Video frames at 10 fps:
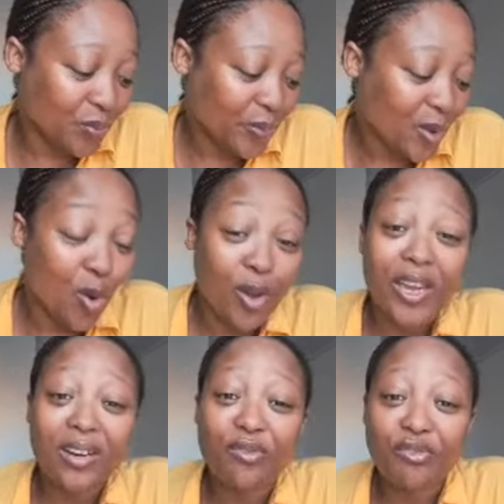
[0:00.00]
or
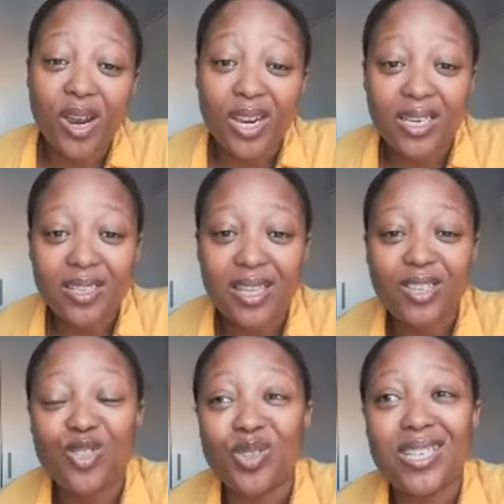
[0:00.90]
that friend
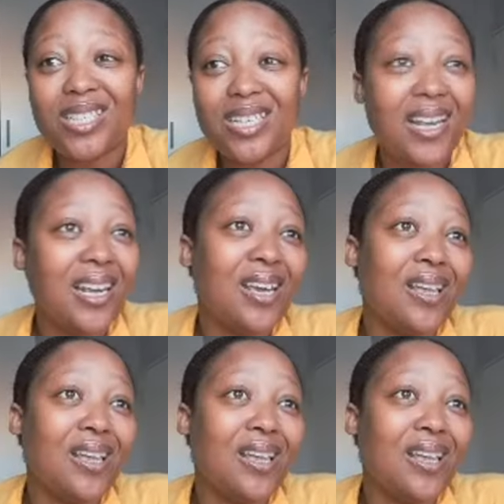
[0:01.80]
that you see